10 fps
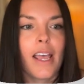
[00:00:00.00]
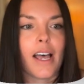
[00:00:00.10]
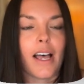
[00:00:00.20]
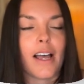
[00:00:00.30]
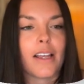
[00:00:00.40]

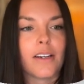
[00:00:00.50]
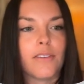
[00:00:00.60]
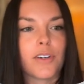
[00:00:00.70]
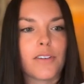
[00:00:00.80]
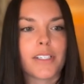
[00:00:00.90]
It
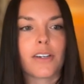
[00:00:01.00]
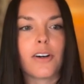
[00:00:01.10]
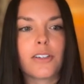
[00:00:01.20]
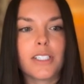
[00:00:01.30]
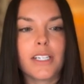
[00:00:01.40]
involves a
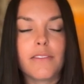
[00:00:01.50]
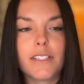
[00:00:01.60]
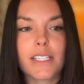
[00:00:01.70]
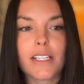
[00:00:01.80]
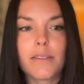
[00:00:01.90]
cognitive
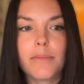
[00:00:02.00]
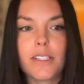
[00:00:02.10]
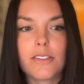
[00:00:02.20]
assessment,